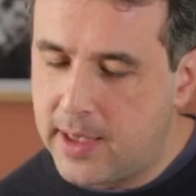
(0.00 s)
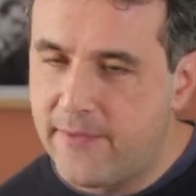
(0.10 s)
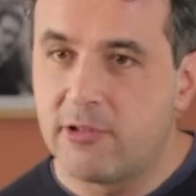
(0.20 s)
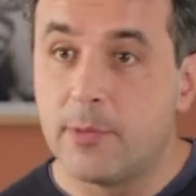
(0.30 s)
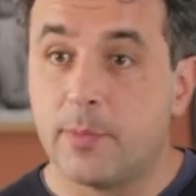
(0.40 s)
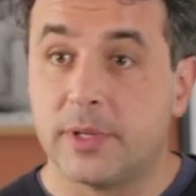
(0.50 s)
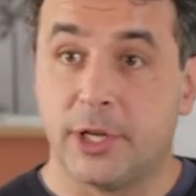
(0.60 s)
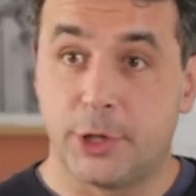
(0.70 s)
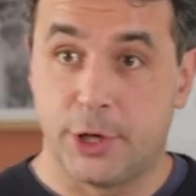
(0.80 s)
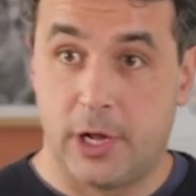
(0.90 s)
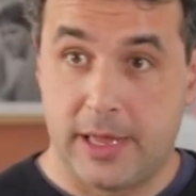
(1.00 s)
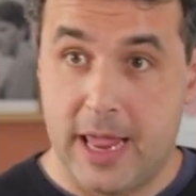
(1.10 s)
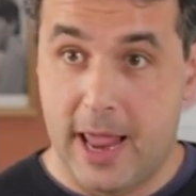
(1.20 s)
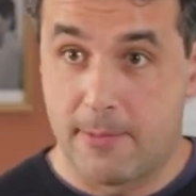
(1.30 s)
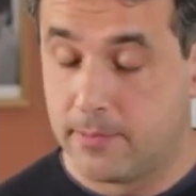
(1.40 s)
a very positional
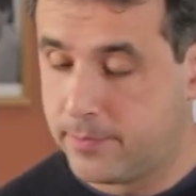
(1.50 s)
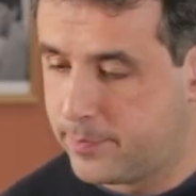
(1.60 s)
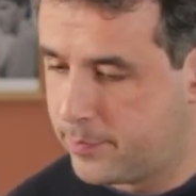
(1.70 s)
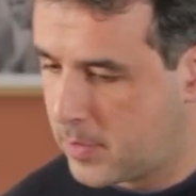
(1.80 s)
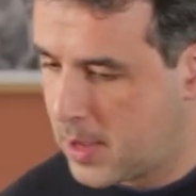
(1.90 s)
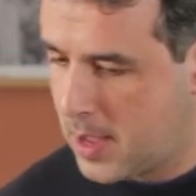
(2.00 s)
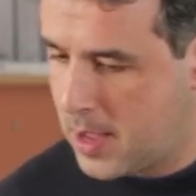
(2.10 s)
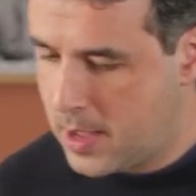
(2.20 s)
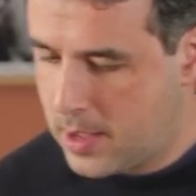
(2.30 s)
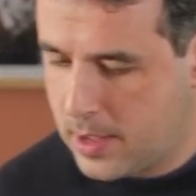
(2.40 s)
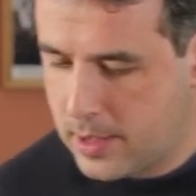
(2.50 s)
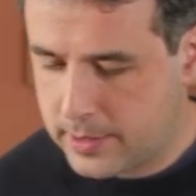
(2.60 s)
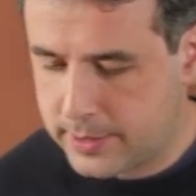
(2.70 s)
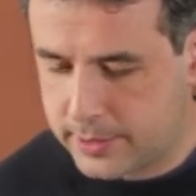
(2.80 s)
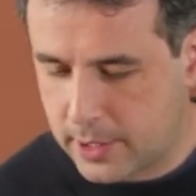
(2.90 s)
game.
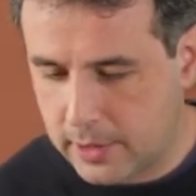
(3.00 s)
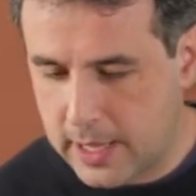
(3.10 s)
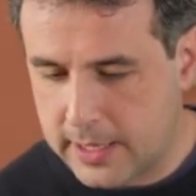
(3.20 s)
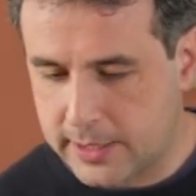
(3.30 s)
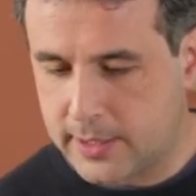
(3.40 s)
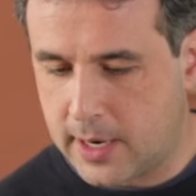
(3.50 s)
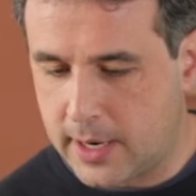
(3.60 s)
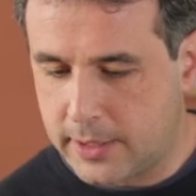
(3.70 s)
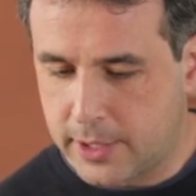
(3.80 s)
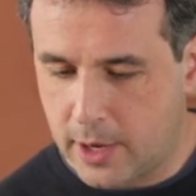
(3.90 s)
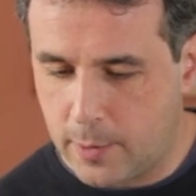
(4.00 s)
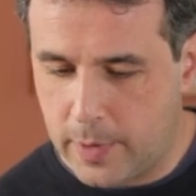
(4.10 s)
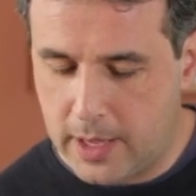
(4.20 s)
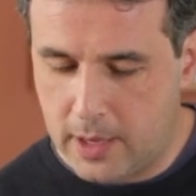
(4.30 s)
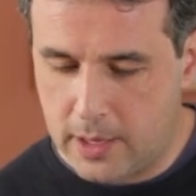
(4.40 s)
So let us start. So
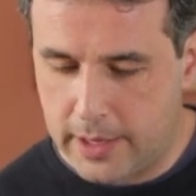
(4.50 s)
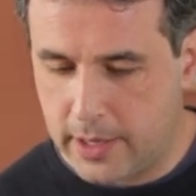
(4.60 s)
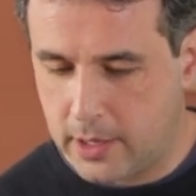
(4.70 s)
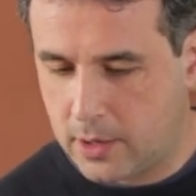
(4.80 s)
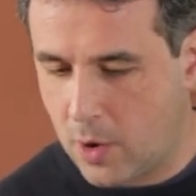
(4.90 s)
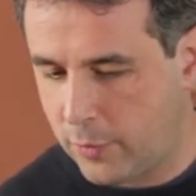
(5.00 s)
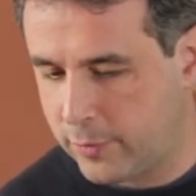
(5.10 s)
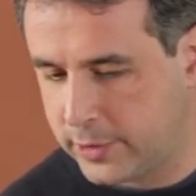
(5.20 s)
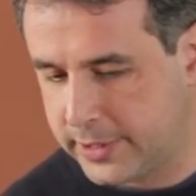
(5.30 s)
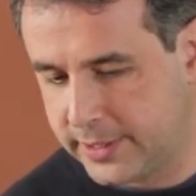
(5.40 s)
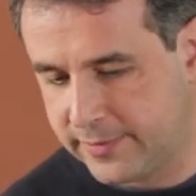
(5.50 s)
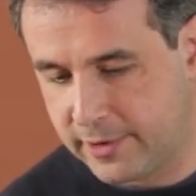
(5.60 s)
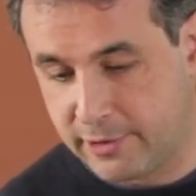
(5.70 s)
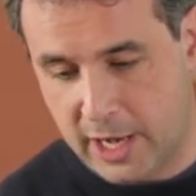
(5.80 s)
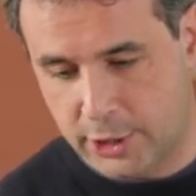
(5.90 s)
we go for this
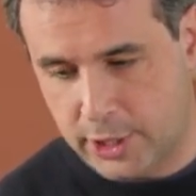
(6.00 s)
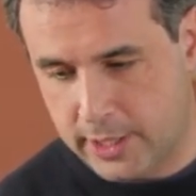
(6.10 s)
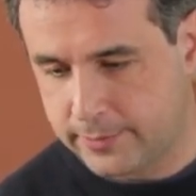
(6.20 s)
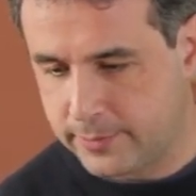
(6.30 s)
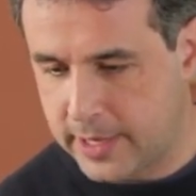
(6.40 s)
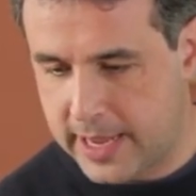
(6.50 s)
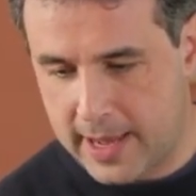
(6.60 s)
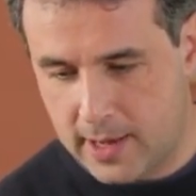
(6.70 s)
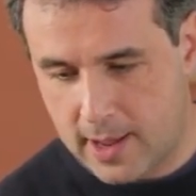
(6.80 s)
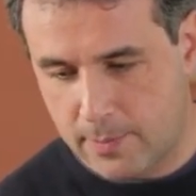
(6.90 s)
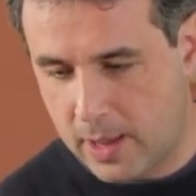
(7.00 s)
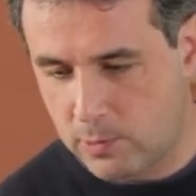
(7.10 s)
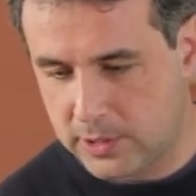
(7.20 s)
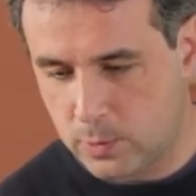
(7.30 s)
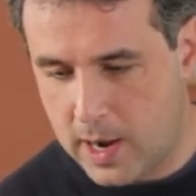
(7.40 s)
variation. Again, I play
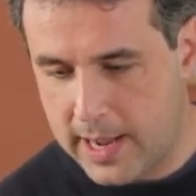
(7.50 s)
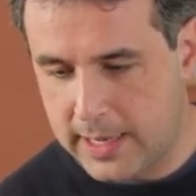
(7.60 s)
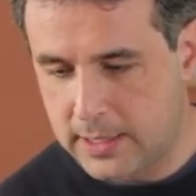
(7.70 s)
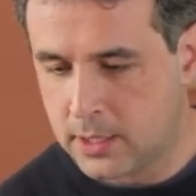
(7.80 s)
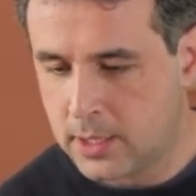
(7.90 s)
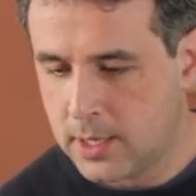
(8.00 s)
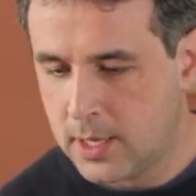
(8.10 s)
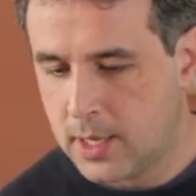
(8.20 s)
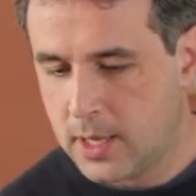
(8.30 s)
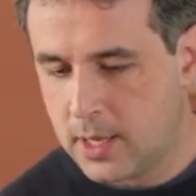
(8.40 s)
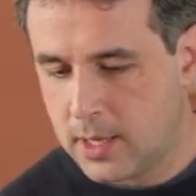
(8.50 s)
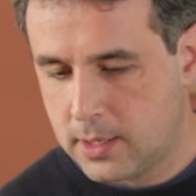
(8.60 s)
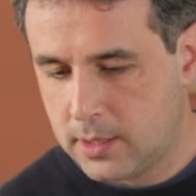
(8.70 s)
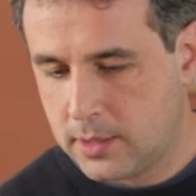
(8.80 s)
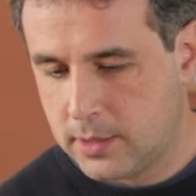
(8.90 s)
with white.
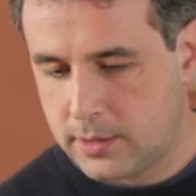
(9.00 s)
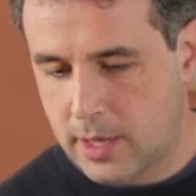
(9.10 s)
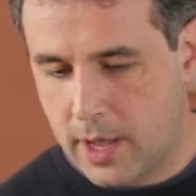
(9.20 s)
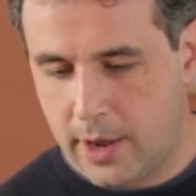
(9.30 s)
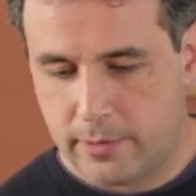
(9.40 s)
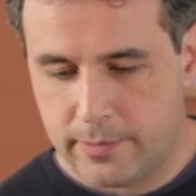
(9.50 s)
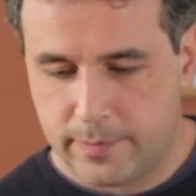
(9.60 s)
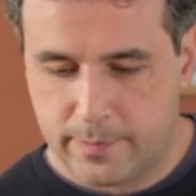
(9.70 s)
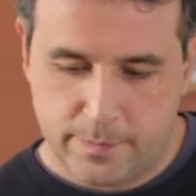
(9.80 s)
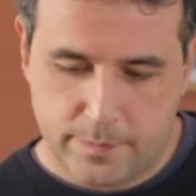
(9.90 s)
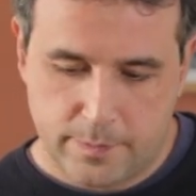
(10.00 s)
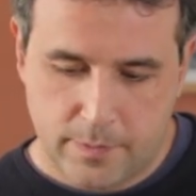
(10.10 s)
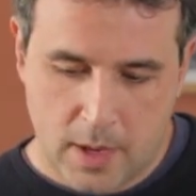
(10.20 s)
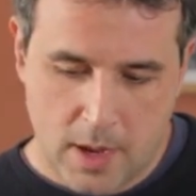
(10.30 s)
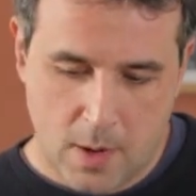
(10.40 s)
So
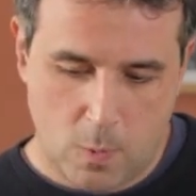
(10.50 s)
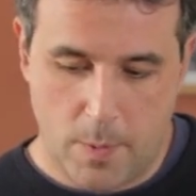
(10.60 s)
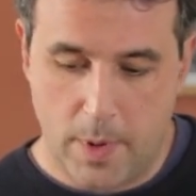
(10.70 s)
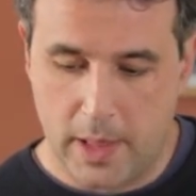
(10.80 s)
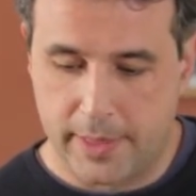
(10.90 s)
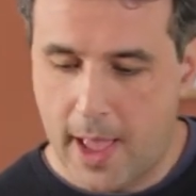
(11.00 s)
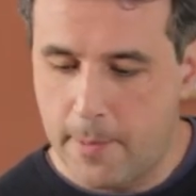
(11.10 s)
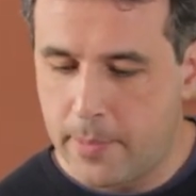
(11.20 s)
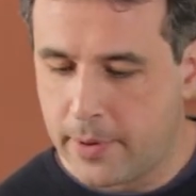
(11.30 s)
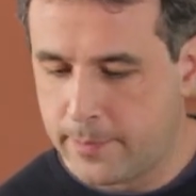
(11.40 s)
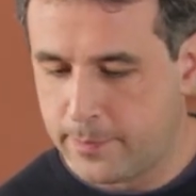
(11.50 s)
we build up.